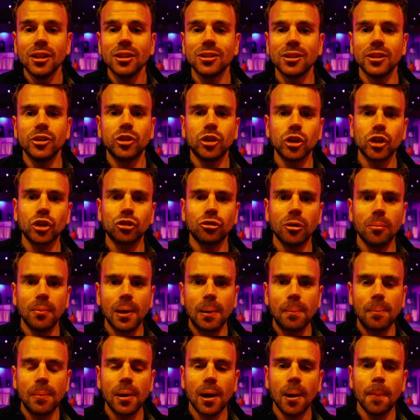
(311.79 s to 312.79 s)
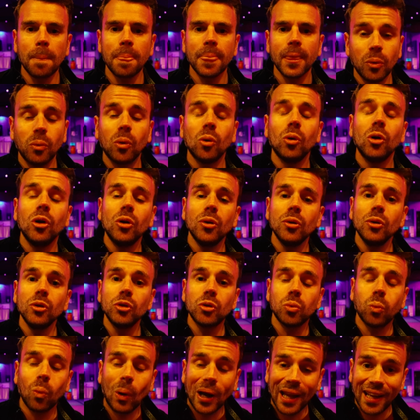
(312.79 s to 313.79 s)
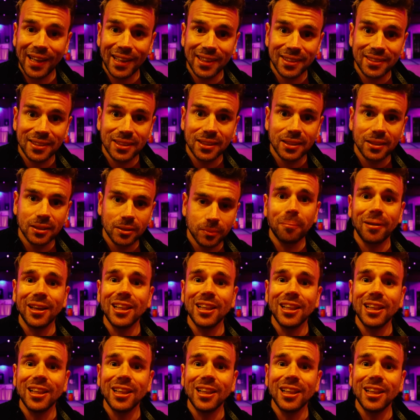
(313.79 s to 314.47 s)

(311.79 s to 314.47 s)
So just remember, you will lose weight